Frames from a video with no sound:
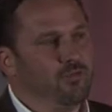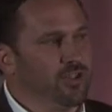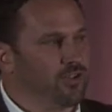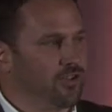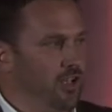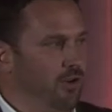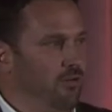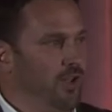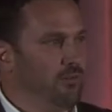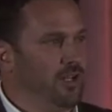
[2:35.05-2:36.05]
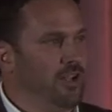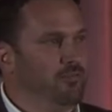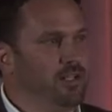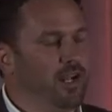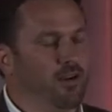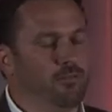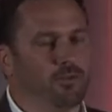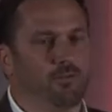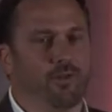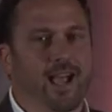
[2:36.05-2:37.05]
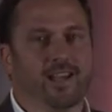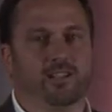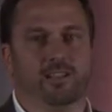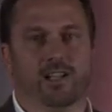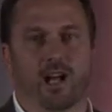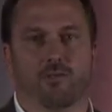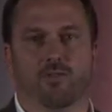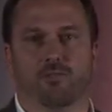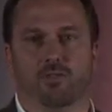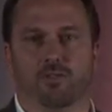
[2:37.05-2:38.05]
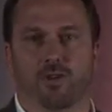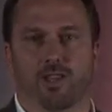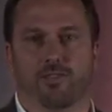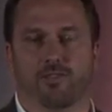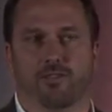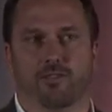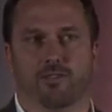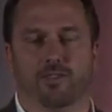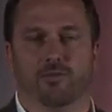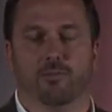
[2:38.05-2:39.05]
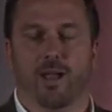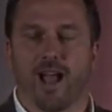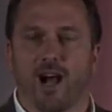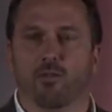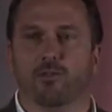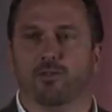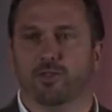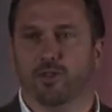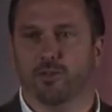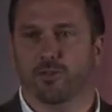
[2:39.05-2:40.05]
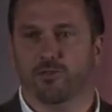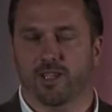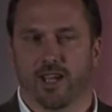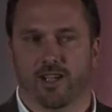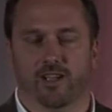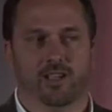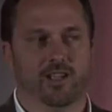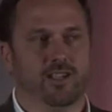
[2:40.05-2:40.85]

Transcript: much so that we have become radically comfortable with the powerful use of data